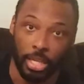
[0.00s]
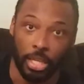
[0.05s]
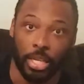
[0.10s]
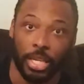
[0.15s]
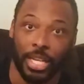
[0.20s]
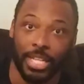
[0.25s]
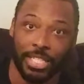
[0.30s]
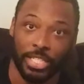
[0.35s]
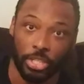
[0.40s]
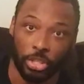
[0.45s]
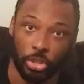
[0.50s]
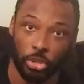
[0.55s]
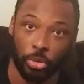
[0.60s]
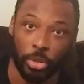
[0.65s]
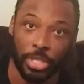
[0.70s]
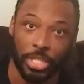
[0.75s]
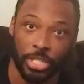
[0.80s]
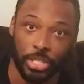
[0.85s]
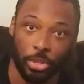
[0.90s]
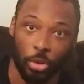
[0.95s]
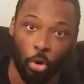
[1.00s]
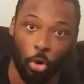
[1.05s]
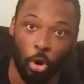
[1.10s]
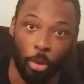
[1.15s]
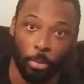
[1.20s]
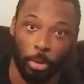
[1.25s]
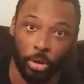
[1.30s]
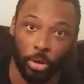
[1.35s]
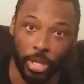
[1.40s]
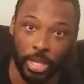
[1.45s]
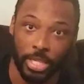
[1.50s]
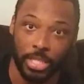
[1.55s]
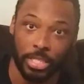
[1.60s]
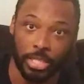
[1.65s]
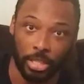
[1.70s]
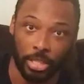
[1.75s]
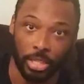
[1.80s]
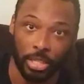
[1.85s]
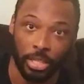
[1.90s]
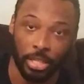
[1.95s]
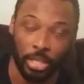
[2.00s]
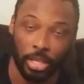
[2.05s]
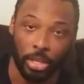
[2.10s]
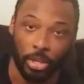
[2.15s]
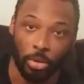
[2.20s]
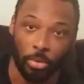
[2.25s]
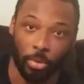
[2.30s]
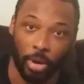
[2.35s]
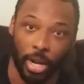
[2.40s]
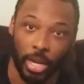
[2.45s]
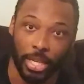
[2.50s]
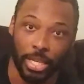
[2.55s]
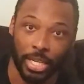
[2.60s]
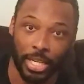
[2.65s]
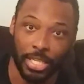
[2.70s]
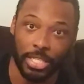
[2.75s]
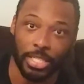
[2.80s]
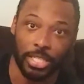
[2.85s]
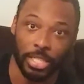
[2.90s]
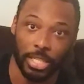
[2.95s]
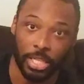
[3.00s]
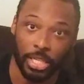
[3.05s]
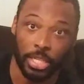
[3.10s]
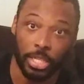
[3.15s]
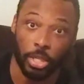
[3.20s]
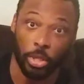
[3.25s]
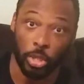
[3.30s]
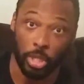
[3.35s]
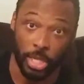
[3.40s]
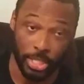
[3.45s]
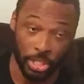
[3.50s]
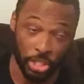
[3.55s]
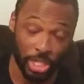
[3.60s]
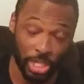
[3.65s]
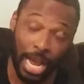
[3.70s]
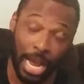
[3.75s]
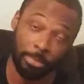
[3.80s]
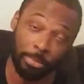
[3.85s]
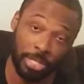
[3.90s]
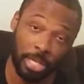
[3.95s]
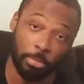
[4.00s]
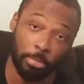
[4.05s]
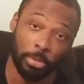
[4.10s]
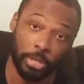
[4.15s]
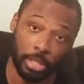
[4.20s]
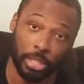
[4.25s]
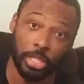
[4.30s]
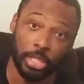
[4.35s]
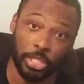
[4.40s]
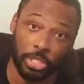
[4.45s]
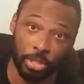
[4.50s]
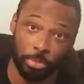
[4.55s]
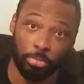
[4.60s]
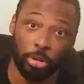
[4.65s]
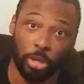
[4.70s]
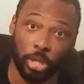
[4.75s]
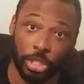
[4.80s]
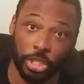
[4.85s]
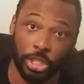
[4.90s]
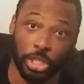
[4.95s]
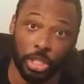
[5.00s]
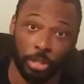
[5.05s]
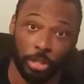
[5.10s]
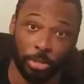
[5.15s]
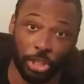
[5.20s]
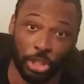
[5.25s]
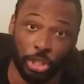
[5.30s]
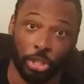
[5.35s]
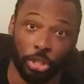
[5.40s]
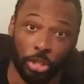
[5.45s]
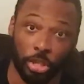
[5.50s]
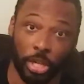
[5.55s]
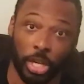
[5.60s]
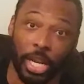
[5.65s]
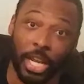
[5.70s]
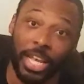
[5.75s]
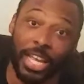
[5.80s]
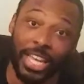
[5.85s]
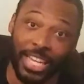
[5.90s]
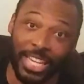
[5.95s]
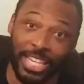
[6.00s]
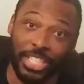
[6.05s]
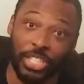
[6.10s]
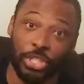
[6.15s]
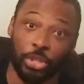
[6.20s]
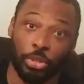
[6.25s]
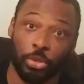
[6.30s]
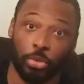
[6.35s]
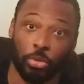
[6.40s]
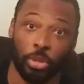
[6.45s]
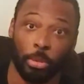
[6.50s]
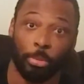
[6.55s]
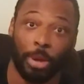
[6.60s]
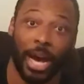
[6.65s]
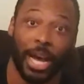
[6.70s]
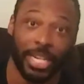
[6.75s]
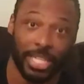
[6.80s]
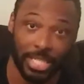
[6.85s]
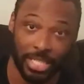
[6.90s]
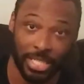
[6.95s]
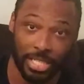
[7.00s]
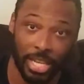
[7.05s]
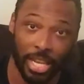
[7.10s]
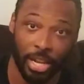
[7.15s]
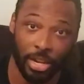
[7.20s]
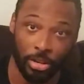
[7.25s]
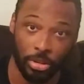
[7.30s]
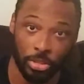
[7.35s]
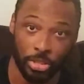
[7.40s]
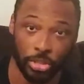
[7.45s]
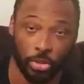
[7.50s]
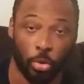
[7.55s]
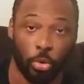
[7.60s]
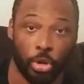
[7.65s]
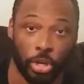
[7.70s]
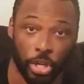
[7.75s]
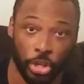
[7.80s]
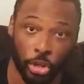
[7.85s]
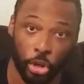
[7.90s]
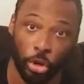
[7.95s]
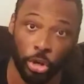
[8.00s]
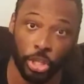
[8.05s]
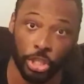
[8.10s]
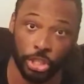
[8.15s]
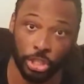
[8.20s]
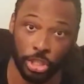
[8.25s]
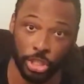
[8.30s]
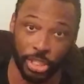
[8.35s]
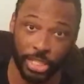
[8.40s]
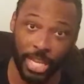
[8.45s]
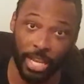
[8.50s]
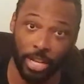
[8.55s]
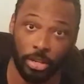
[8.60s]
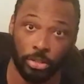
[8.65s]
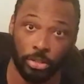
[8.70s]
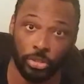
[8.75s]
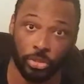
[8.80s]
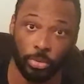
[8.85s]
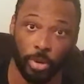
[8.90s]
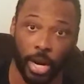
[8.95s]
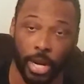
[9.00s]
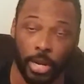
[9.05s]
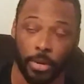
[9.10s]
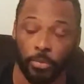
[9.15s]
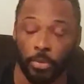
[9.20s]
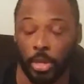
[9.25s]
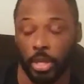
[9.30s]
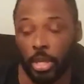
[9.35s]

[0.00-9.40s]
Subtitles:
It secretes the hormone insulin, right? Insulin, its job typically is to push the sugar into the body's cells in order to nourish the cells, right?